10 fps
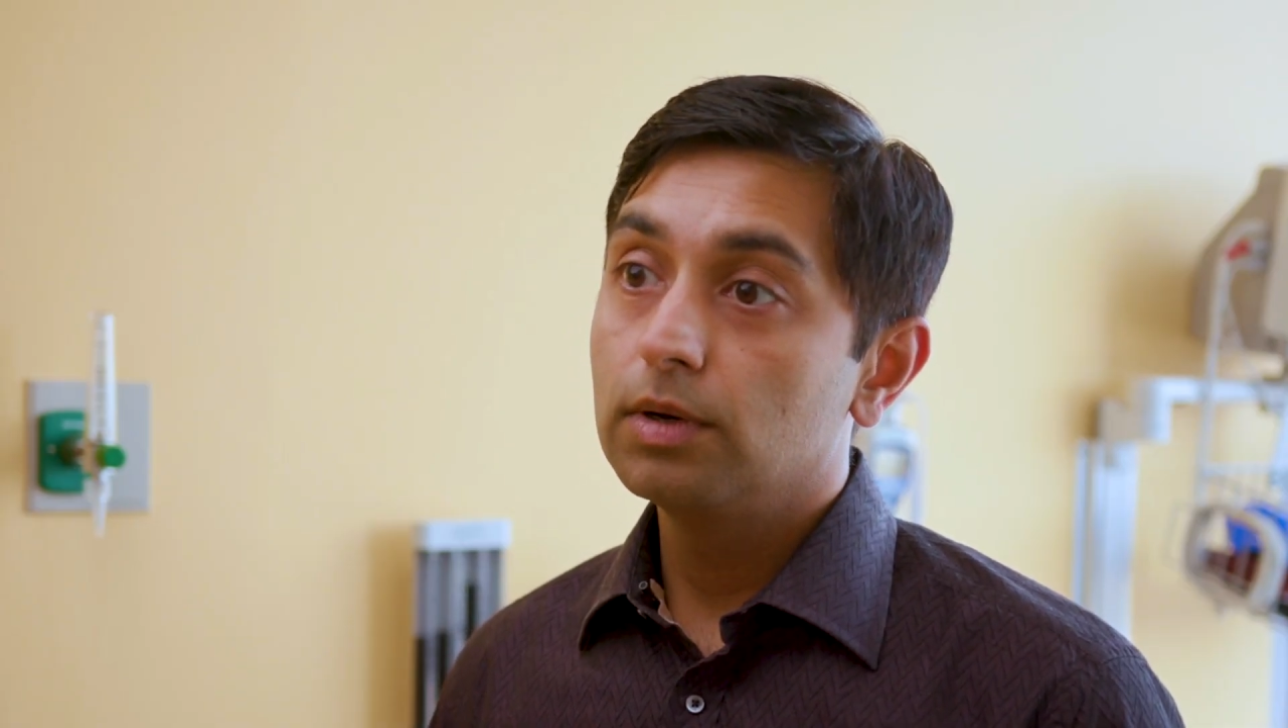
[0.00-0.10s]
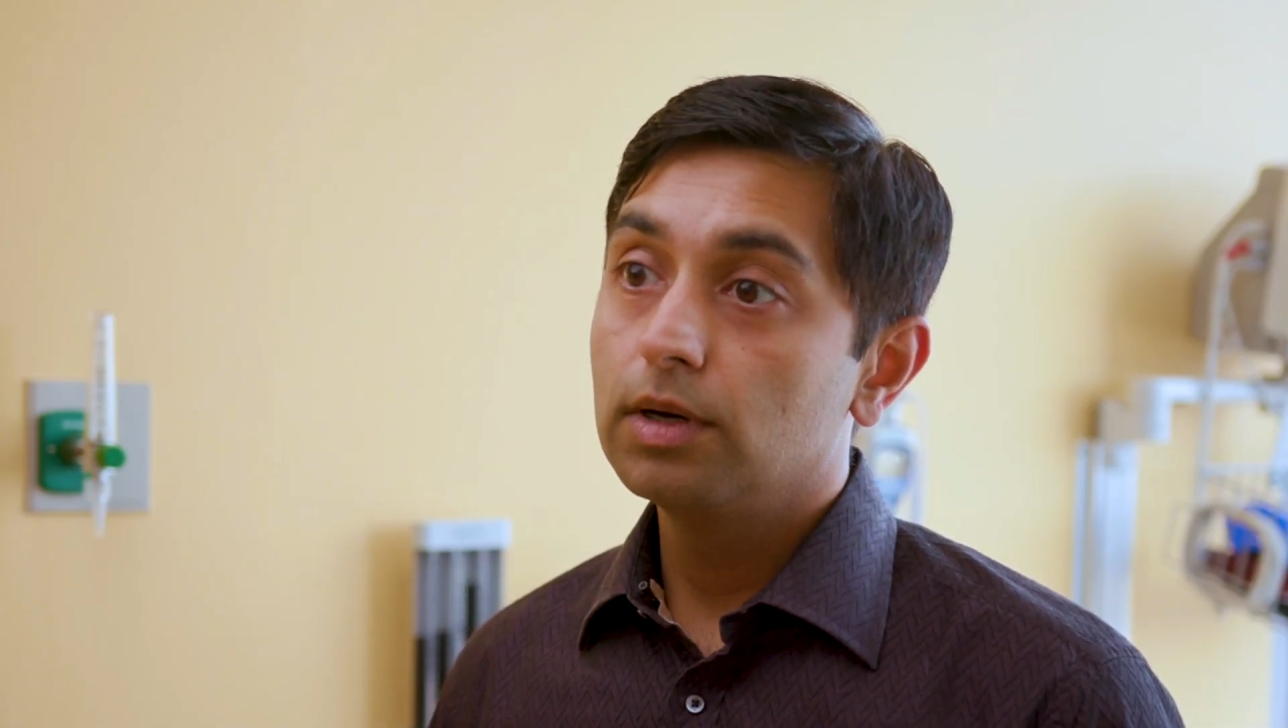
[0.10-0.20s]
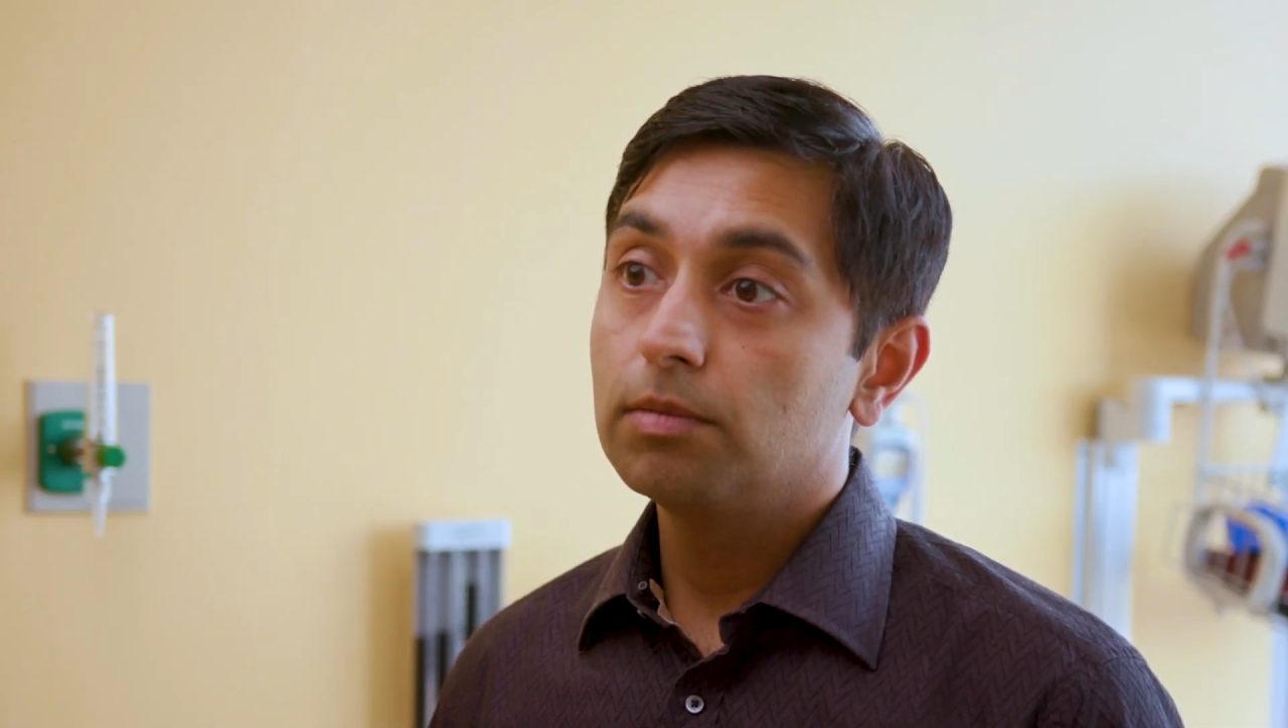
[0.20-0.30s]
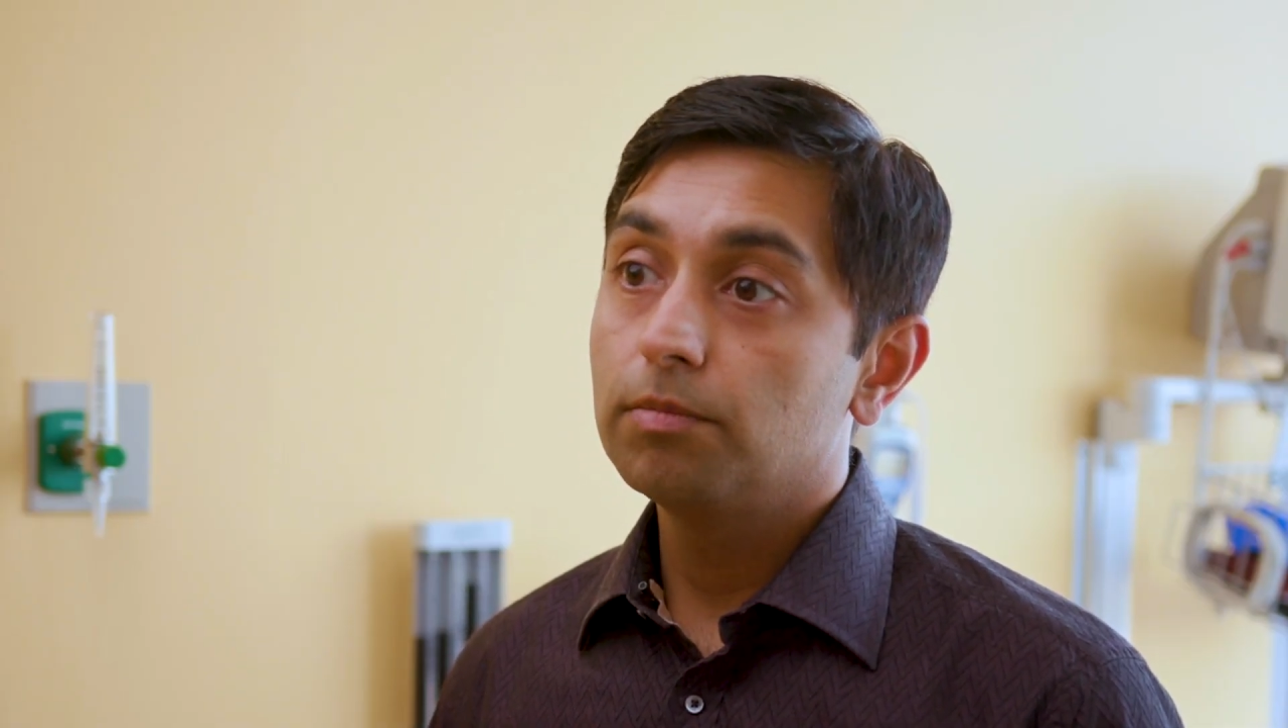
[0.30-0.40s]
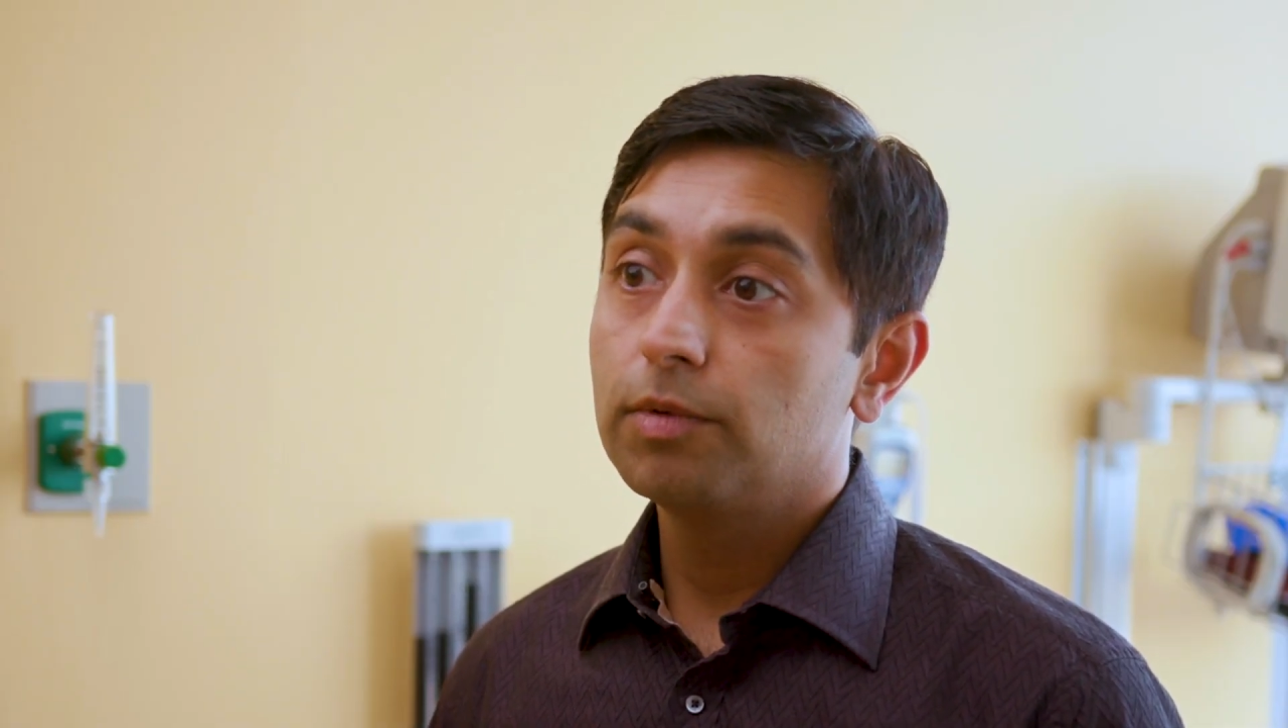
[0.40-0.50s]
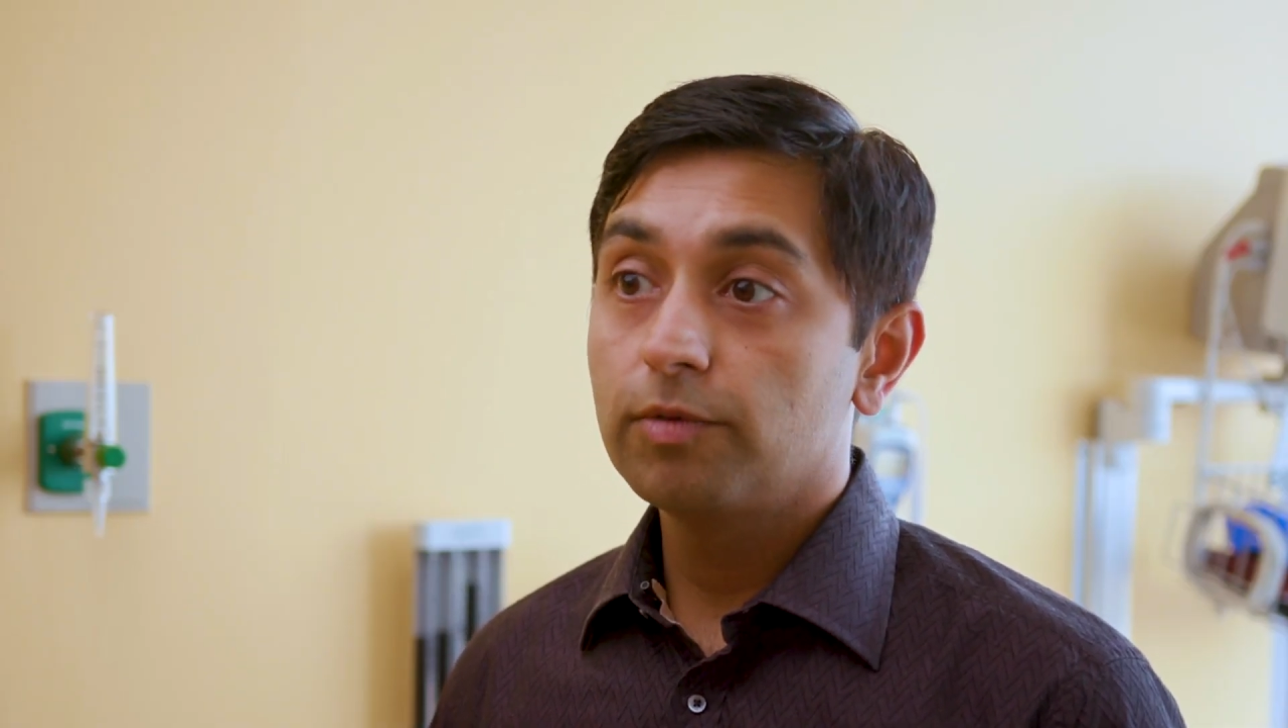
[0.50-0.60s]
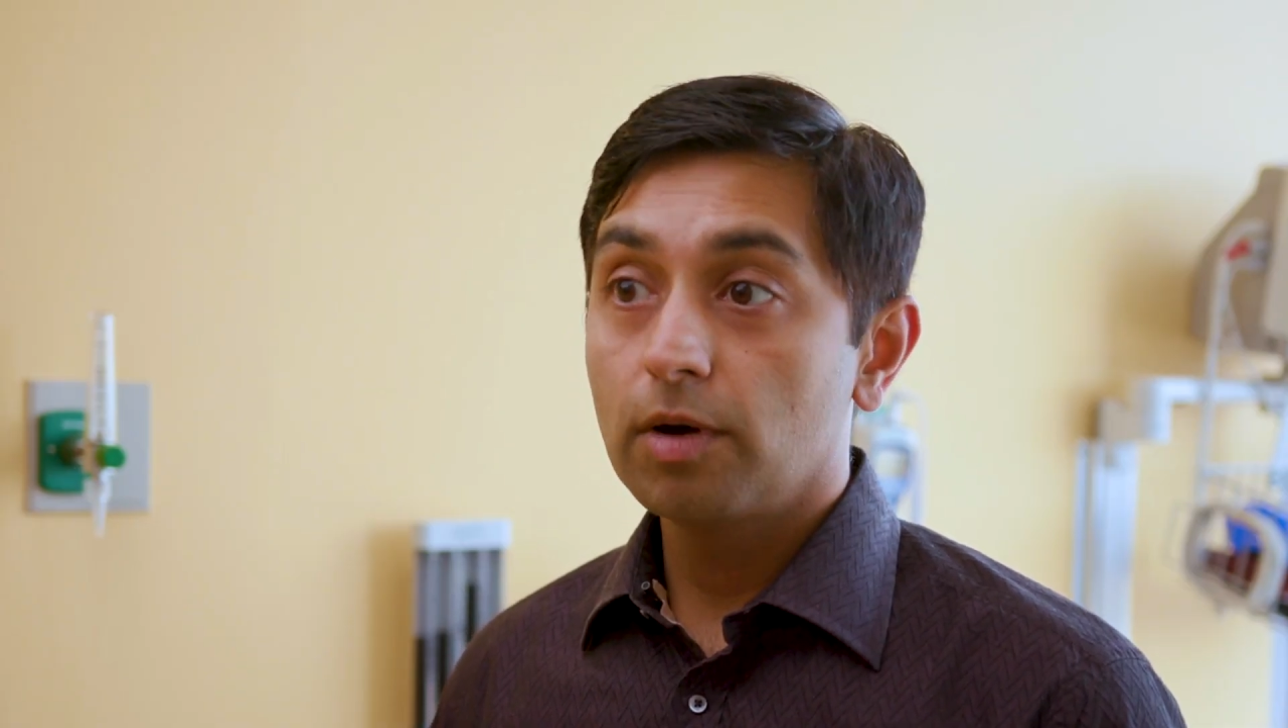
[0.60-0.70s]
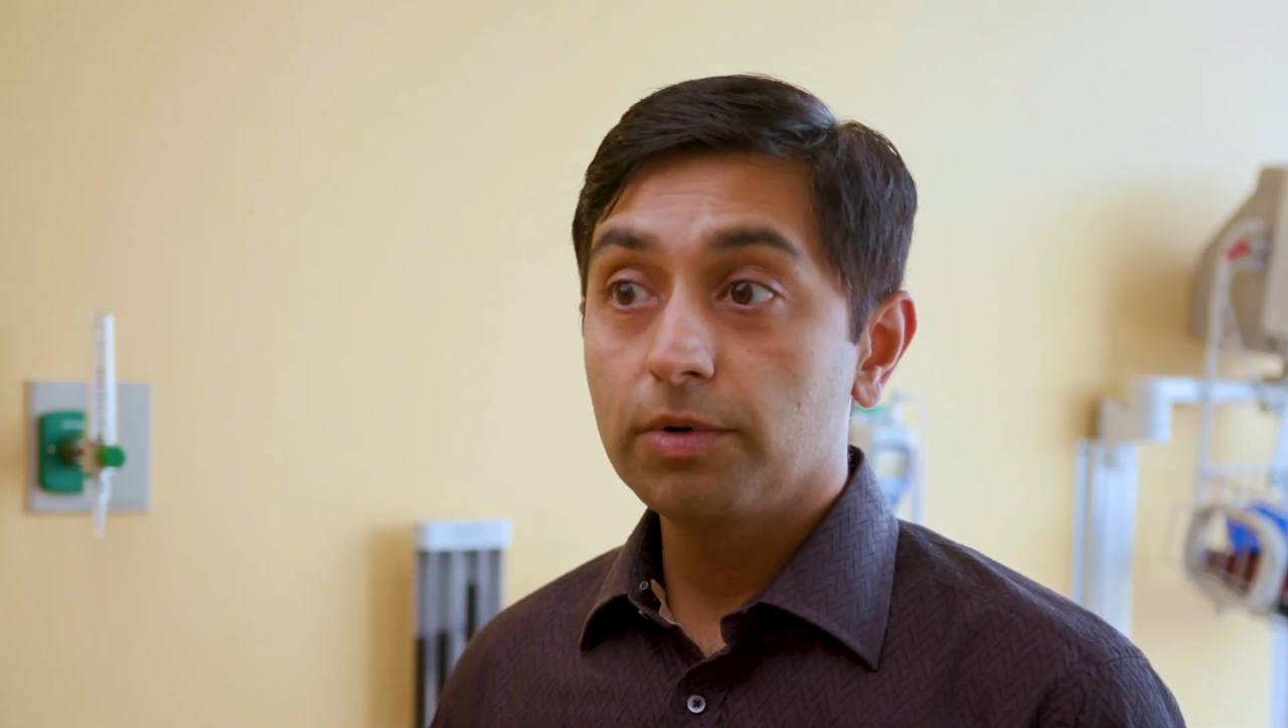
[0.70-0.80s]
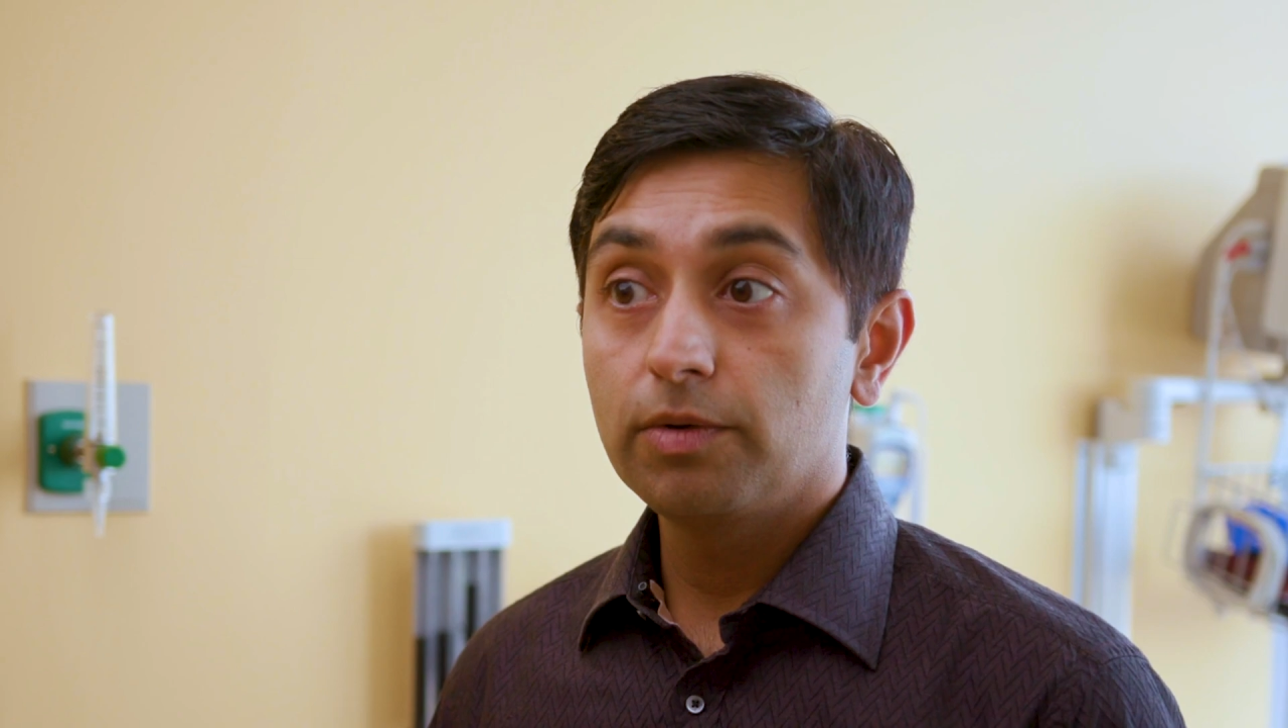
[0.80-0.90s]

um, perform a